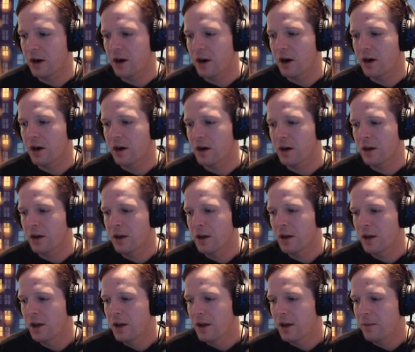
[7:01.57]
are
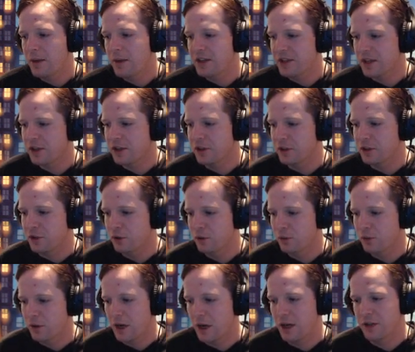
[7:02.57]
basically two
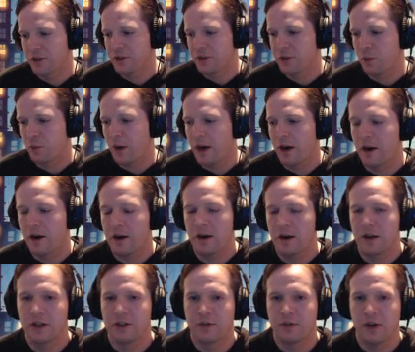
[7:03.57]
runs where
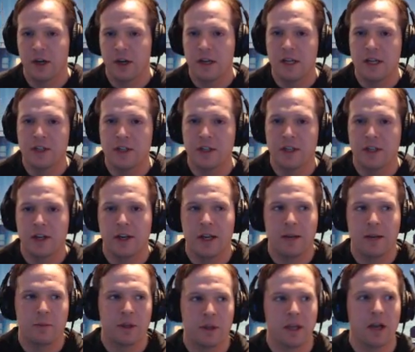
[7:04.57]
it's very easy to
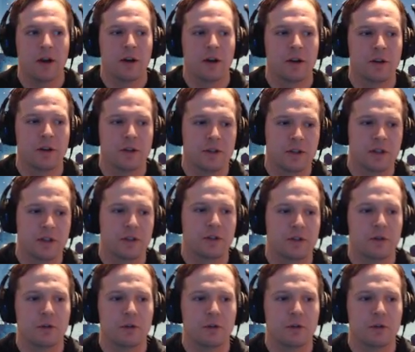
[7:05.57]
name the characters because you